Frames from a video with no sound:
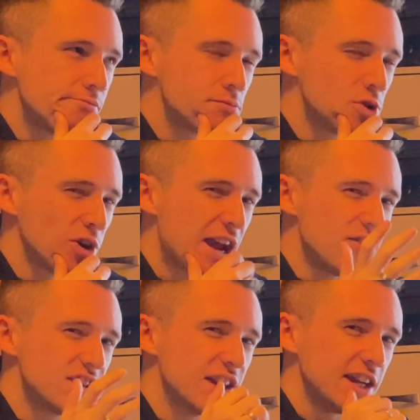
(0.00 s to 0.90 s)
Not
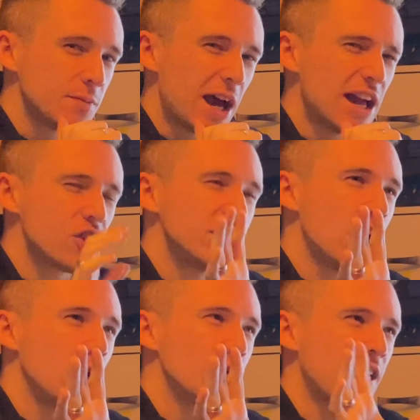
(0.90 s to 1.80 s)
guaranteed, but actually
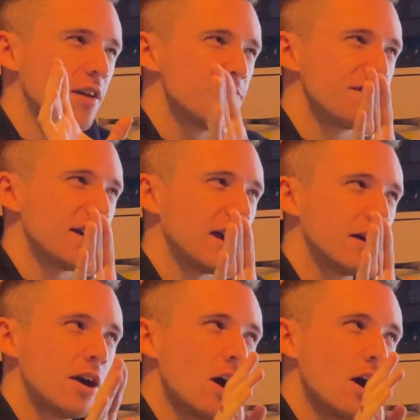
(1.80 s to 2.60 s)
no, that's unfair.